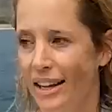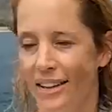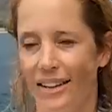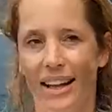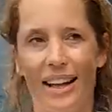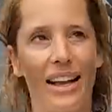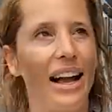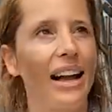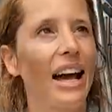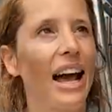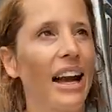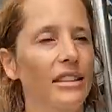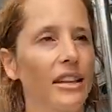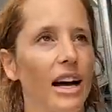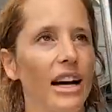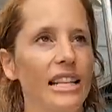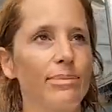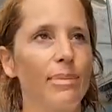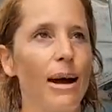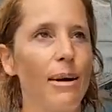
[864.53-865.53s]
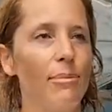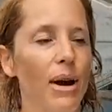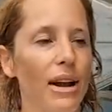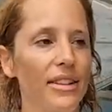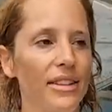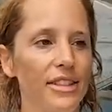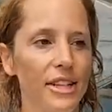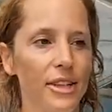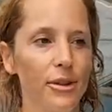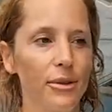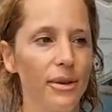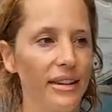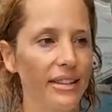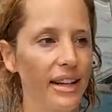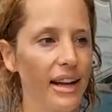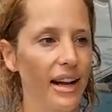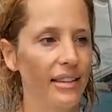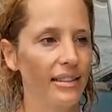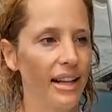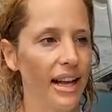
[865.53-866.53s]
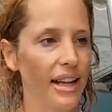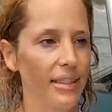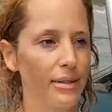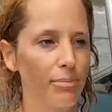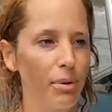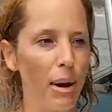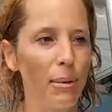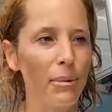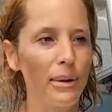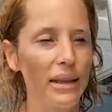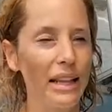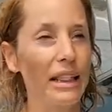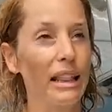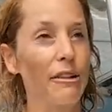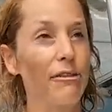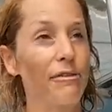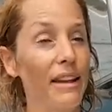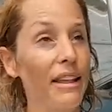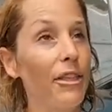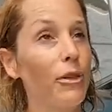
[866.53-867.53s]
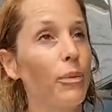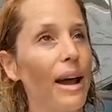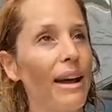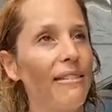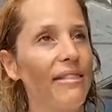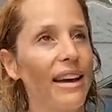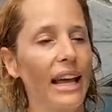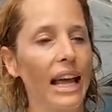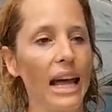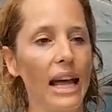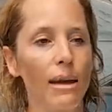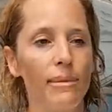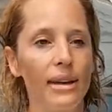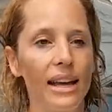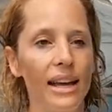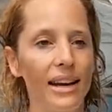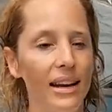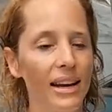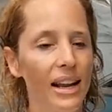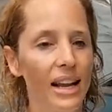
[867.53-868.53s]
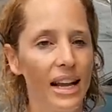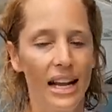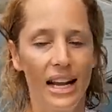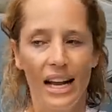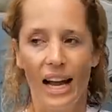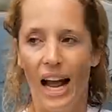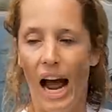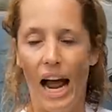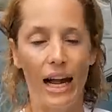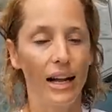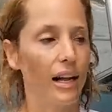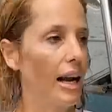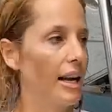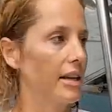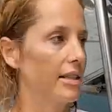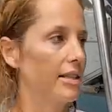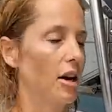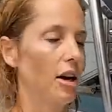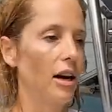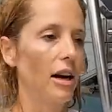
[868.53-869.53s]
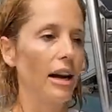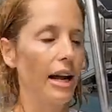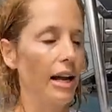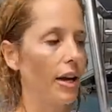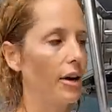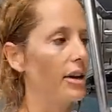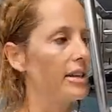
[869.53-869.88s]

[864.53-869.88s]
like I kind of lost my breath too on the like probably like the fifth wave that came in. I kind of saw her and I go,